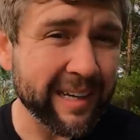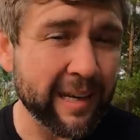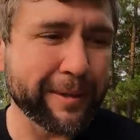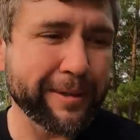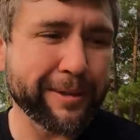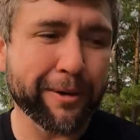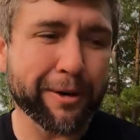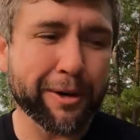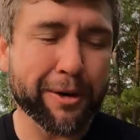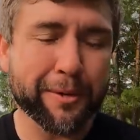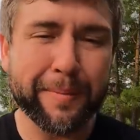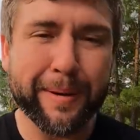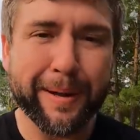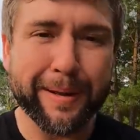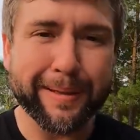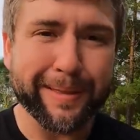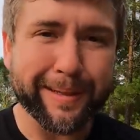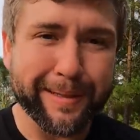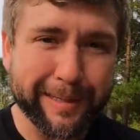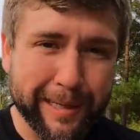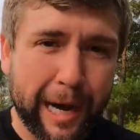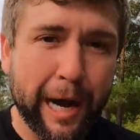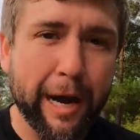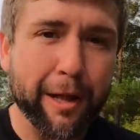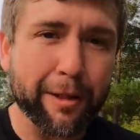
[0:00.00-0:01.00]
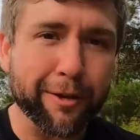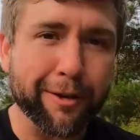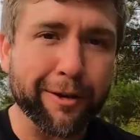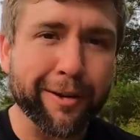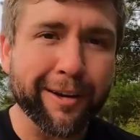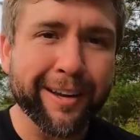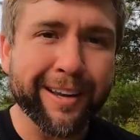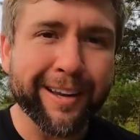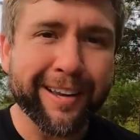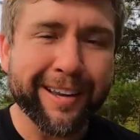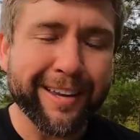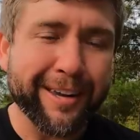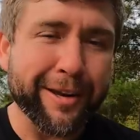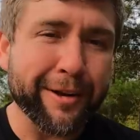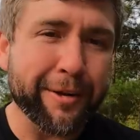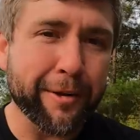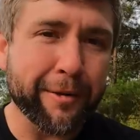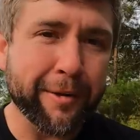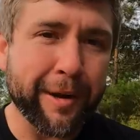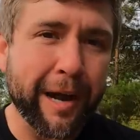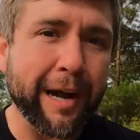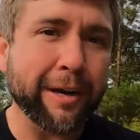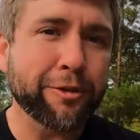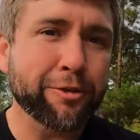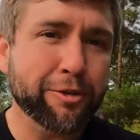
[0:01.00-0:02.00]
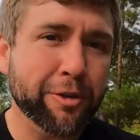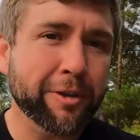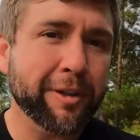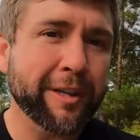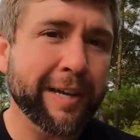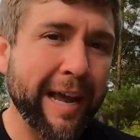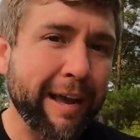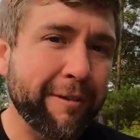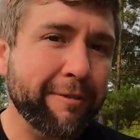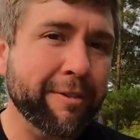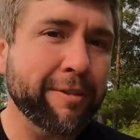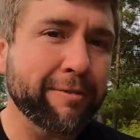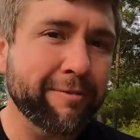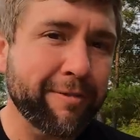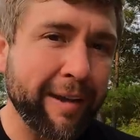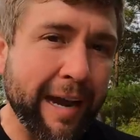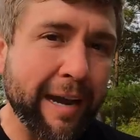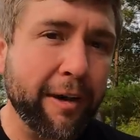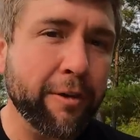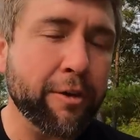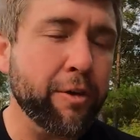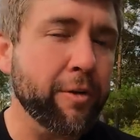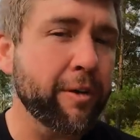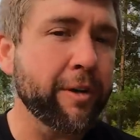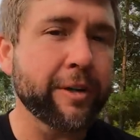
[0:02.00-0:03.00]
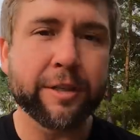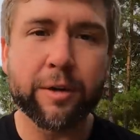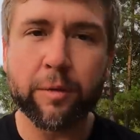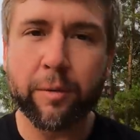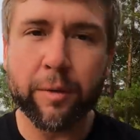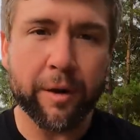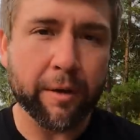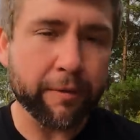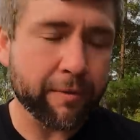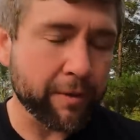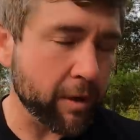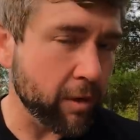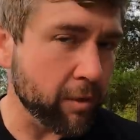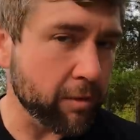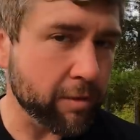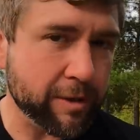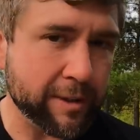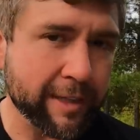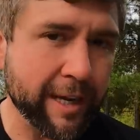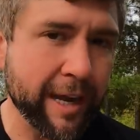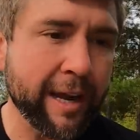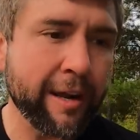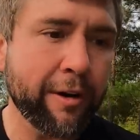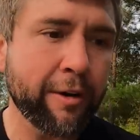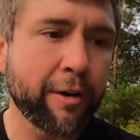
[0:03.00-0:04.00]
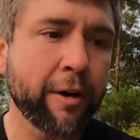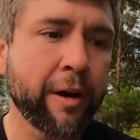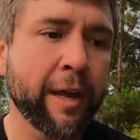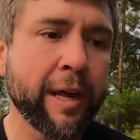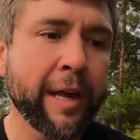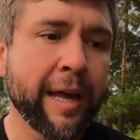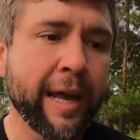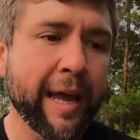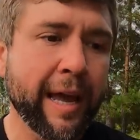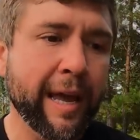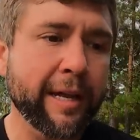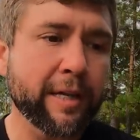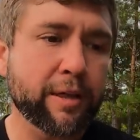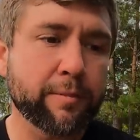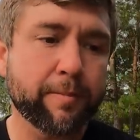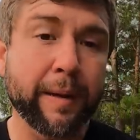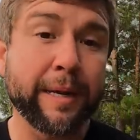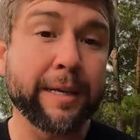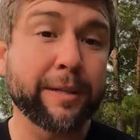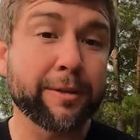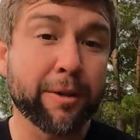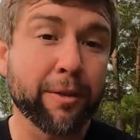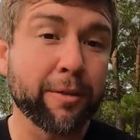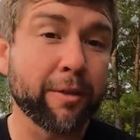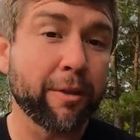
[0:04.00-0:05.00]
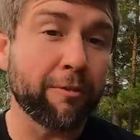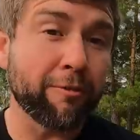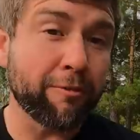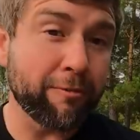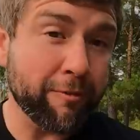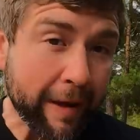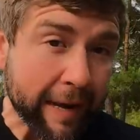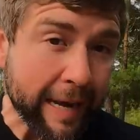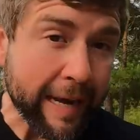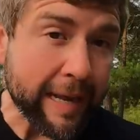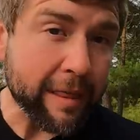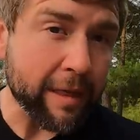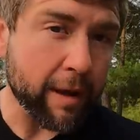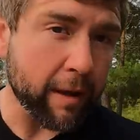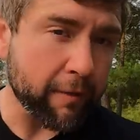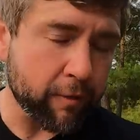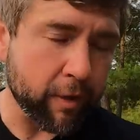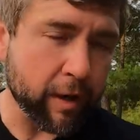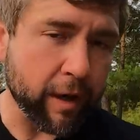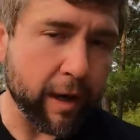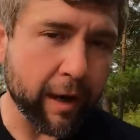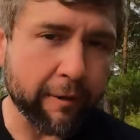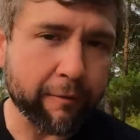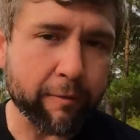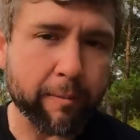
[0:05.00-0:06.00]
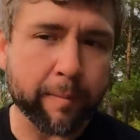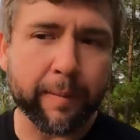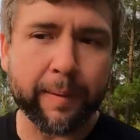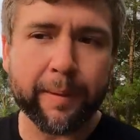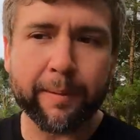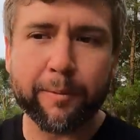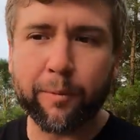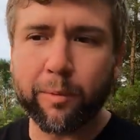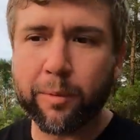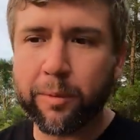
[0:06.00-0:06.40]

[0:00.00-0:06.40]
We talk about the dollar, you know, not really having value because it went off the gold standard and it's based on the faith of the government.